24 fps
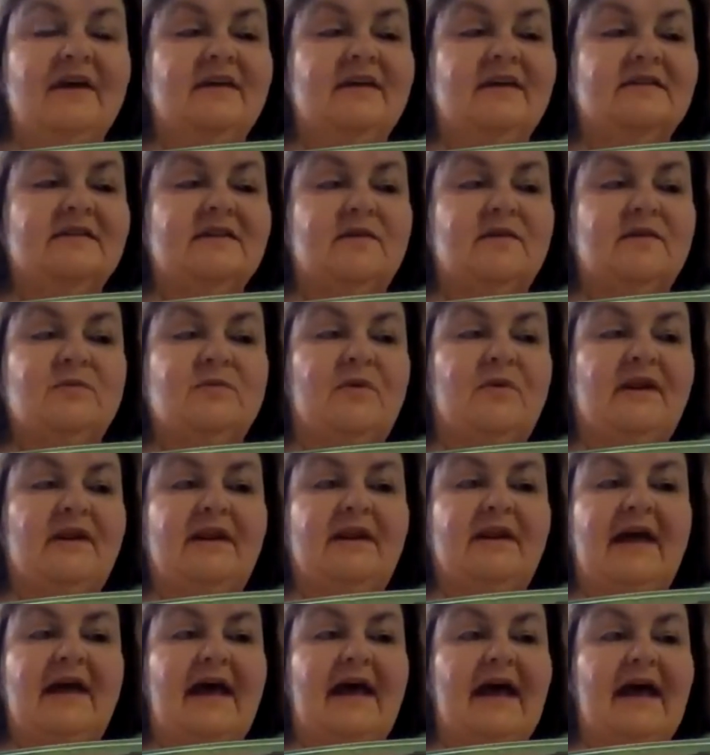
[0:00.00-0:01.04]
so it's
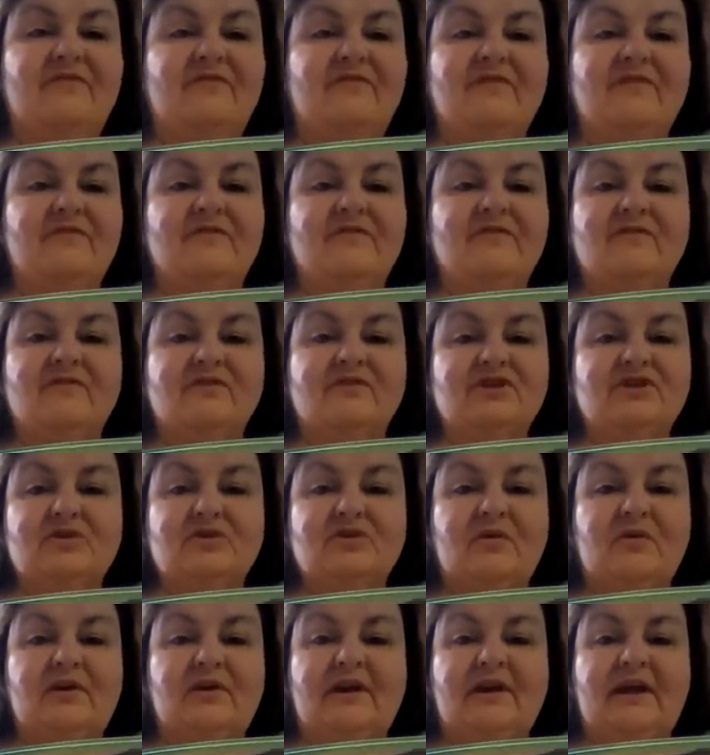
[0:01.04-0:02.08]
1.5 of your
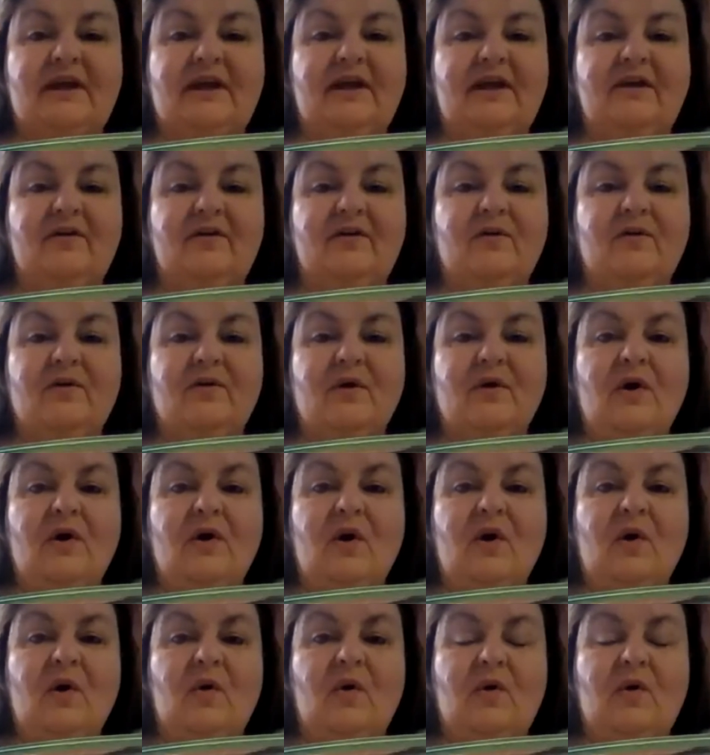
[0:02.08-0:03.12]
shortening or
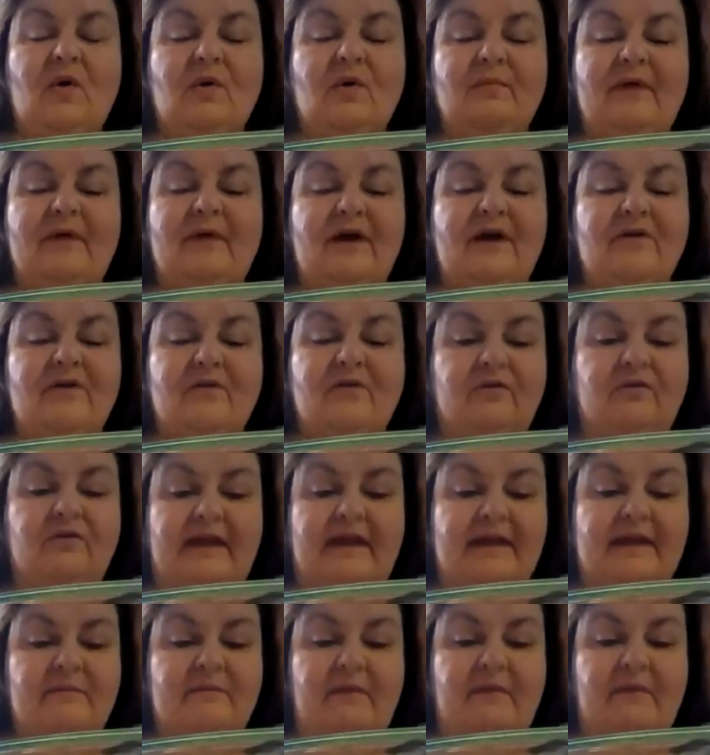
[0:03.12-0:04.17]
butter, or
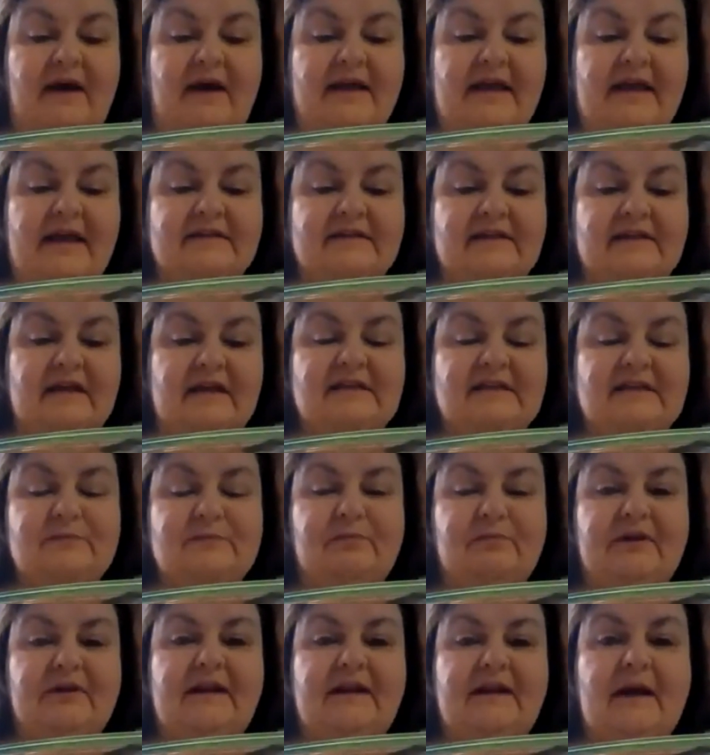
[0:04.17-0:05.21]
like in my case I
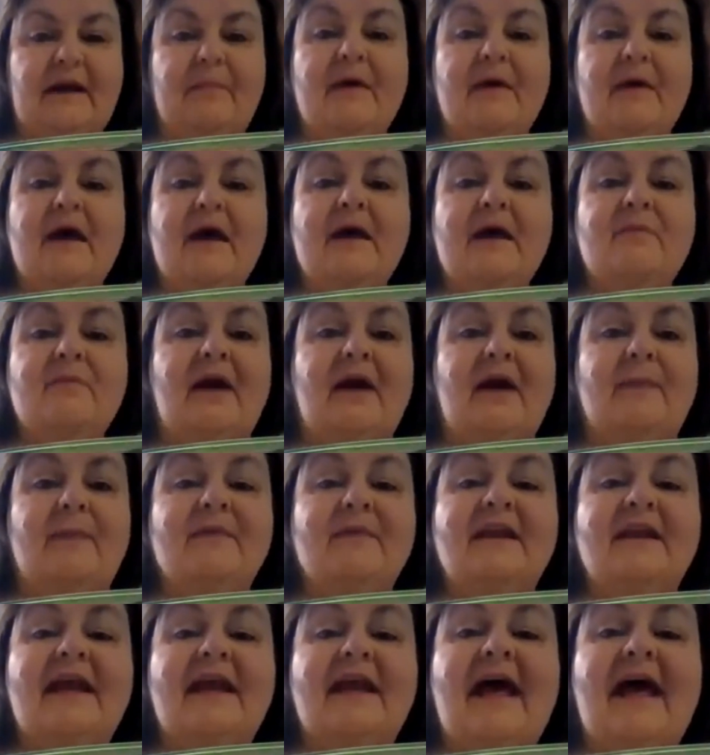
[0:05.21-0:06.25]
split it up, but I'm
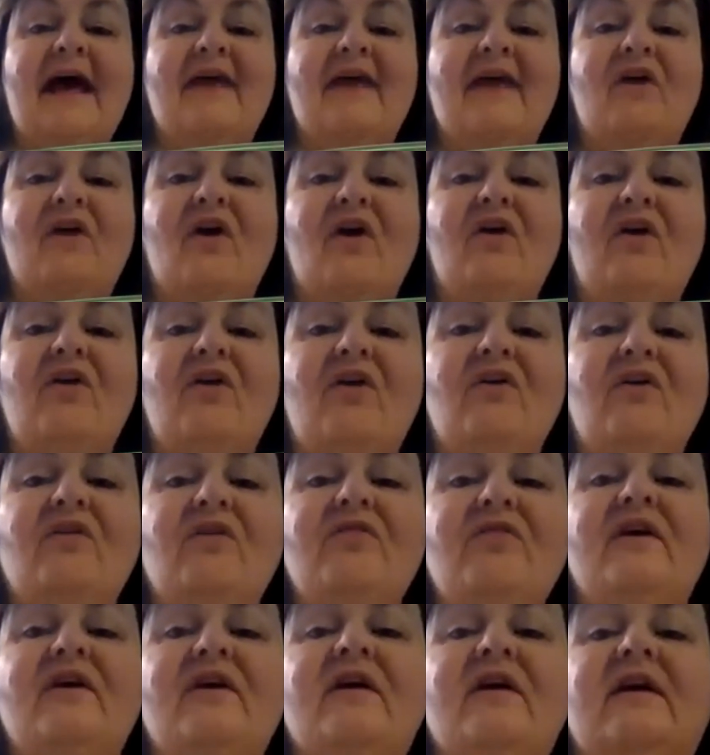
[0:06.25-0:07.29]
going to have all
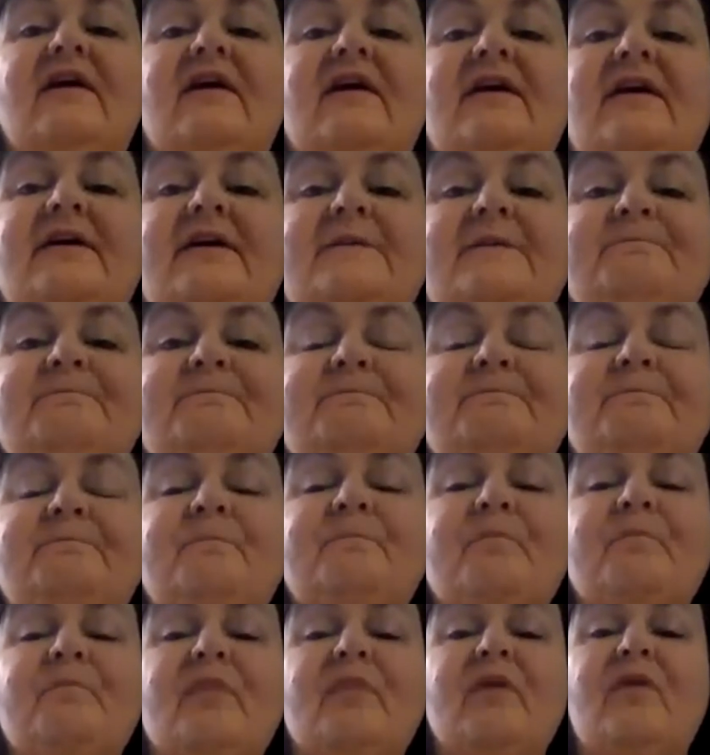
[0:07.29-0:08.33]
the
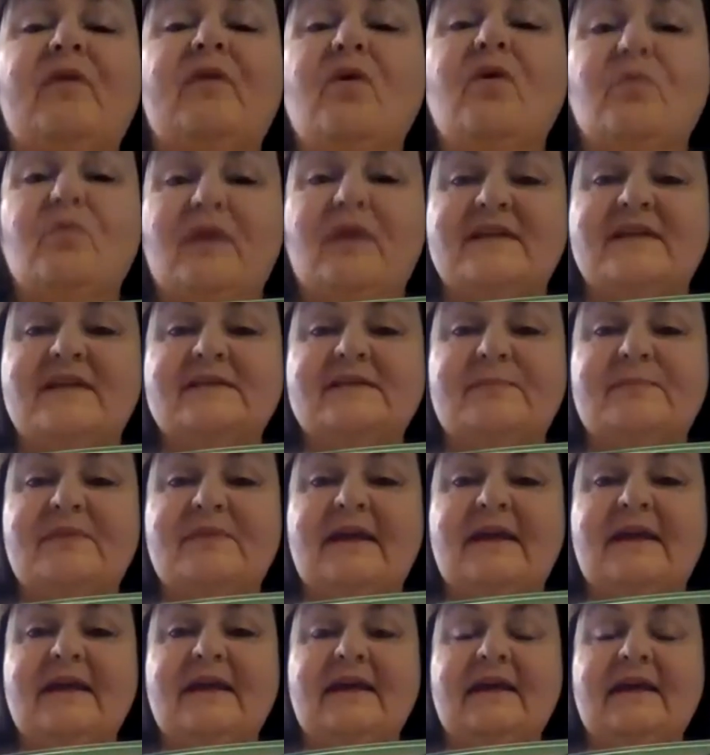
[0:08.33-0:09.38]
whole
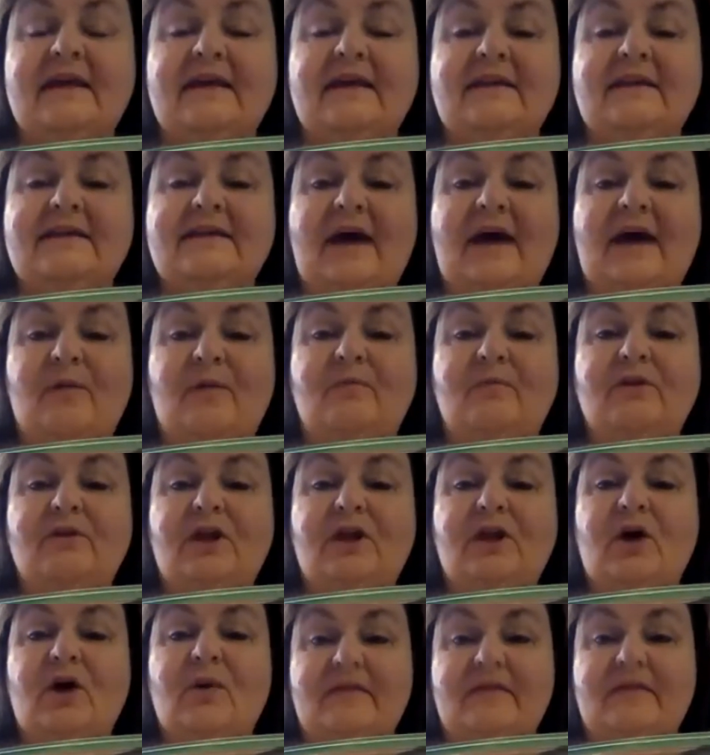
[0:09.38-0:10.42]
recipe down
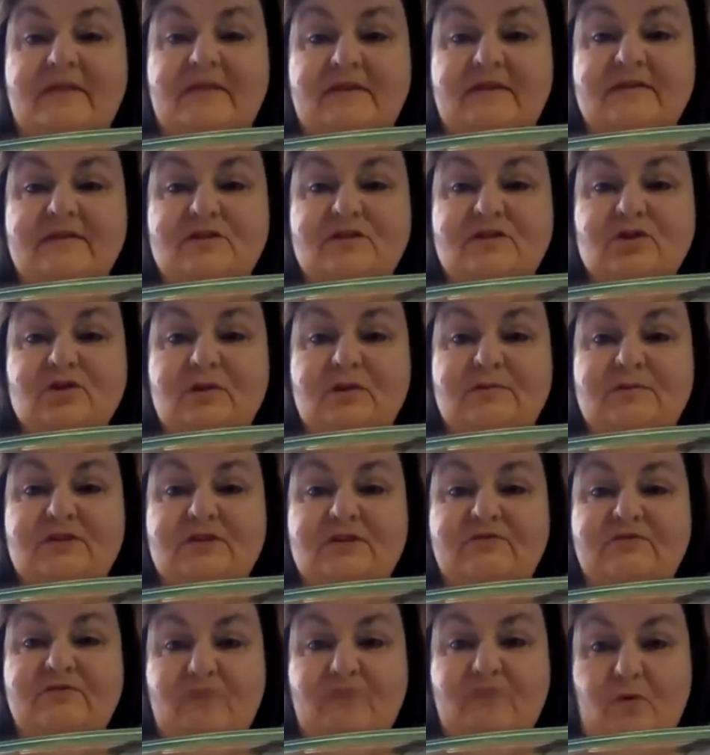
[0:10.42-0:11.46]
below in the
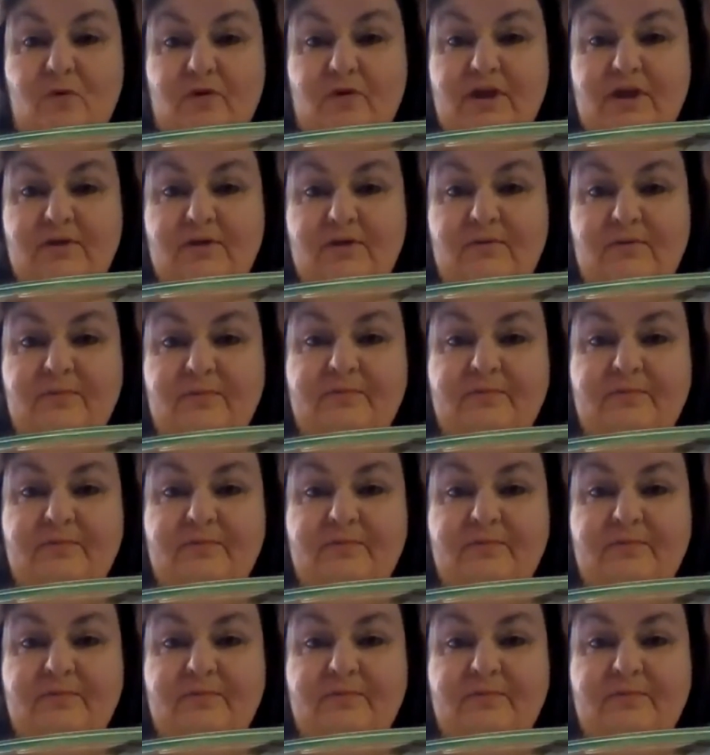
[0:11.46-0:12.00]
description for you.